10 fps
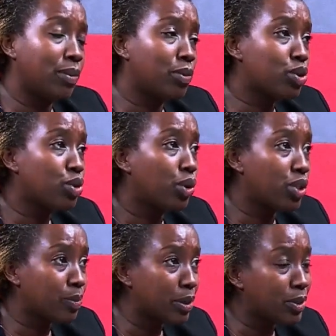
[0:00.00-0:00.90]
in most
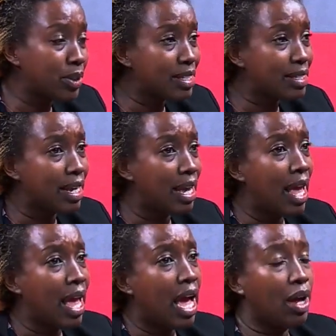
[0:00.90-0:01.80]
hospitals,
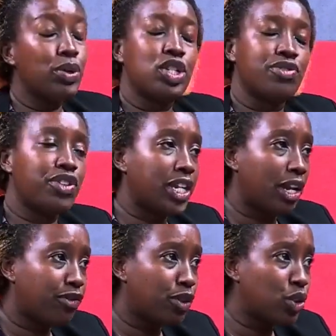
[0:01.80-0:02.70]
which is very
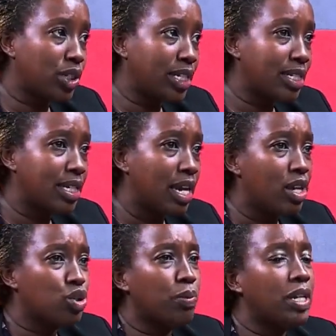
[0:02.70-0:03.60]
unfortunate.
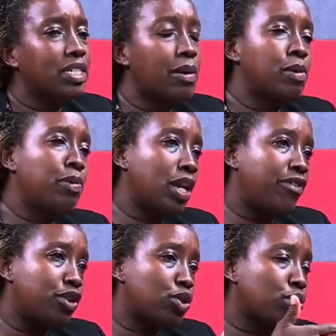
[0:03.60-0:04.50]
So many times people
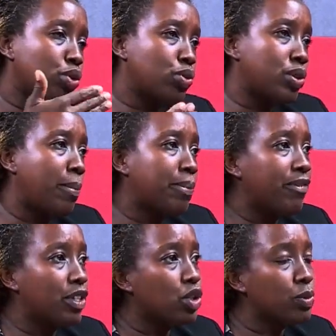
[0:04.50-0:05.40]
are forced to go to some
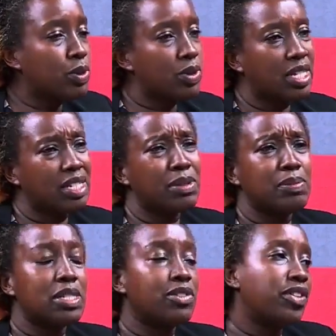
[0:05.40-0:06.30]
private hospitals, and
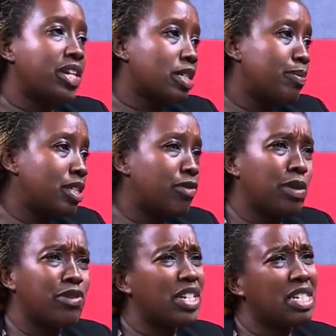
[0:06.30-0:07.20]
sometimes it's very expensive. You
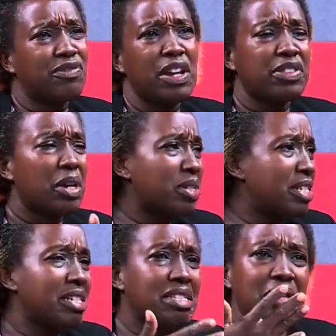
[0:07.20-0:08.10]
might find it's
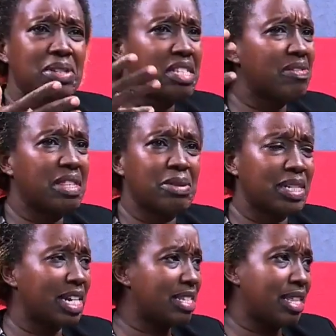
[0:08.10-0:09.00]
5,000, 6,000,
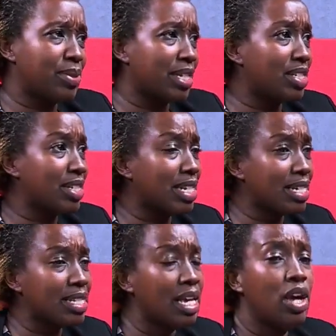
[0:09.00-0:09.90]
7,000, 8,000
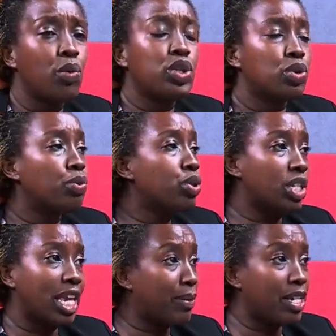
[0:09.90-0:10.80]
shillings, which
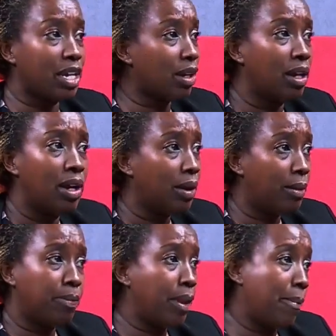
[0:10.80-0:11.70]
most Kenyan
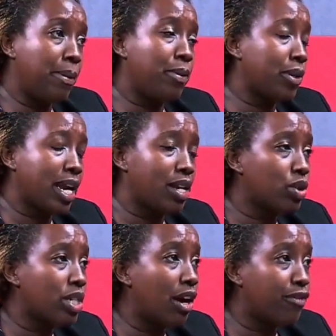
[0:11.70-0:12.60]
people
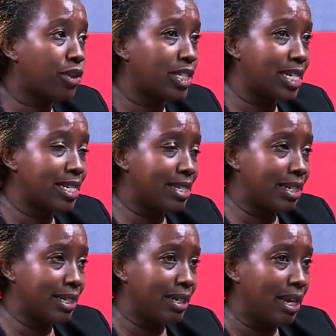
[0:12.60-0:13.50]
cannot afford
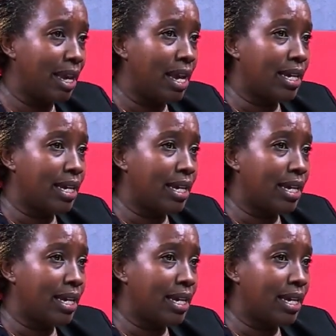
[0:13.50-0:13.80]
easily.